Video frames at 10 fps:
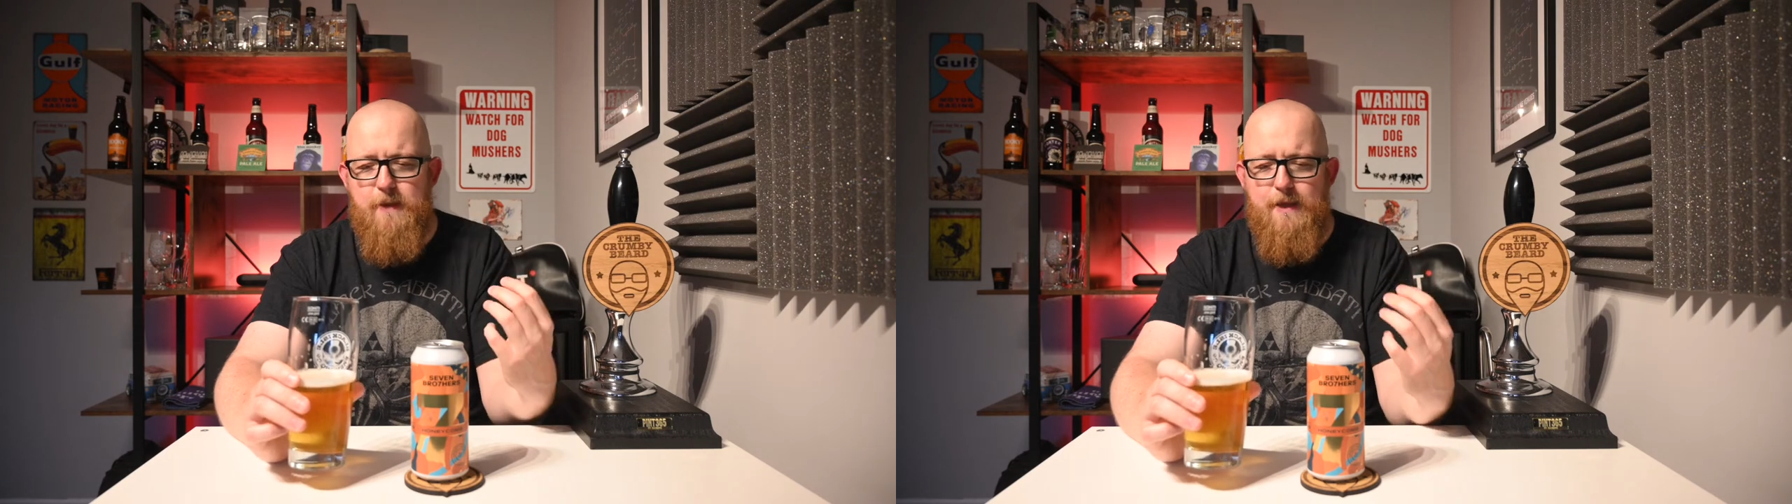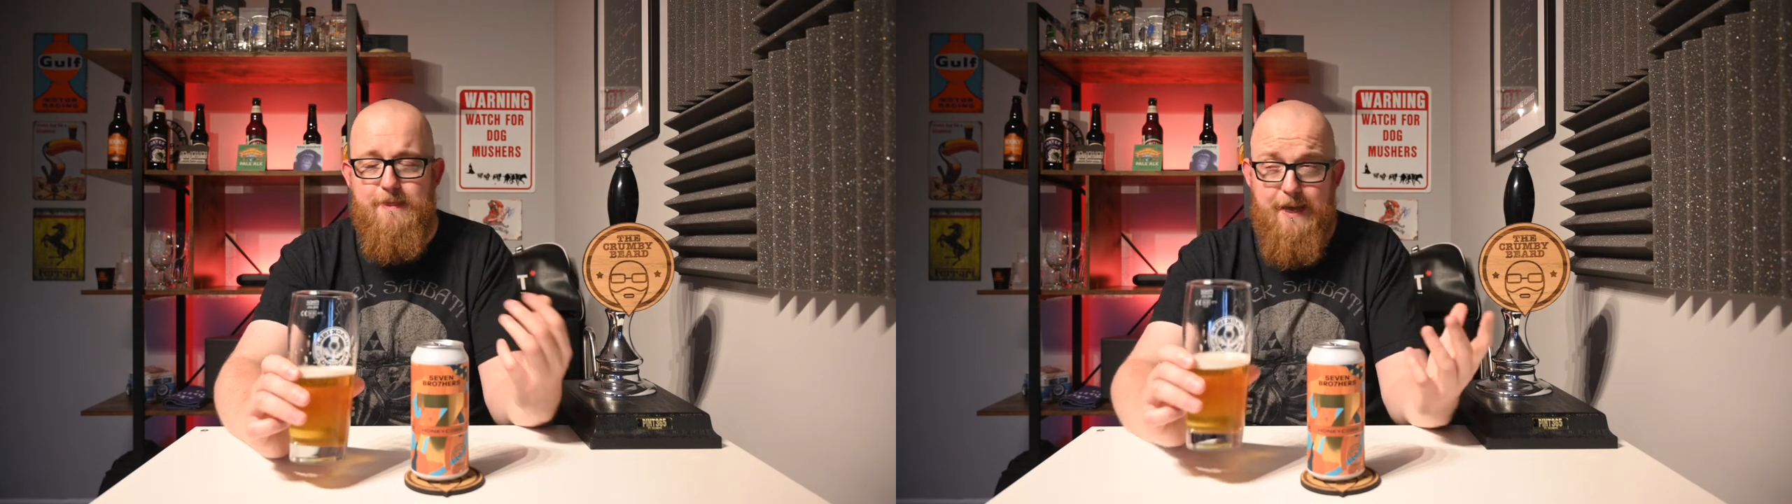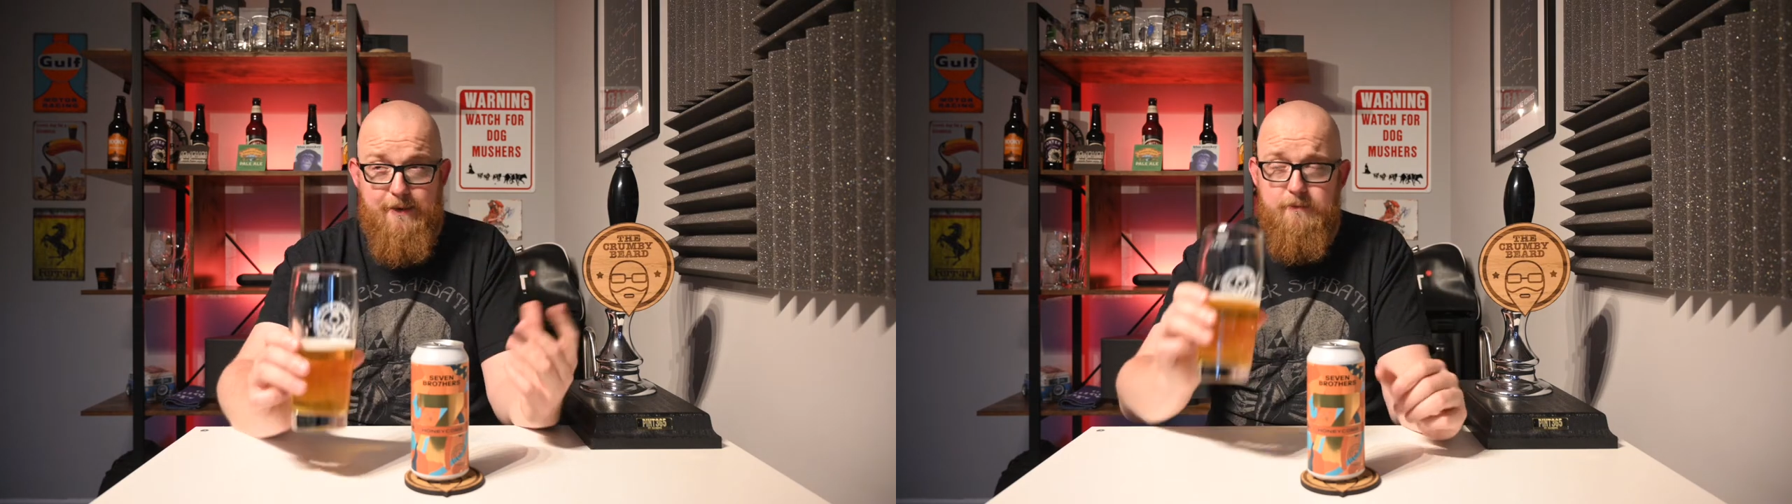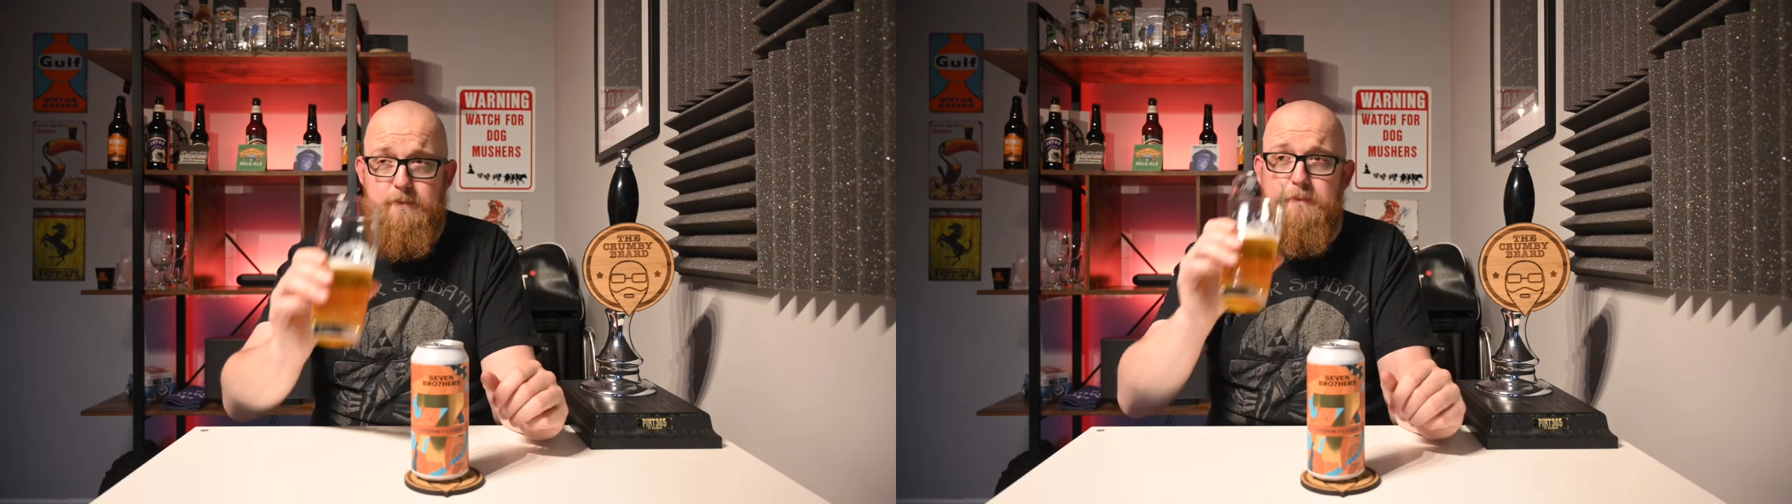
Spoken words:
And then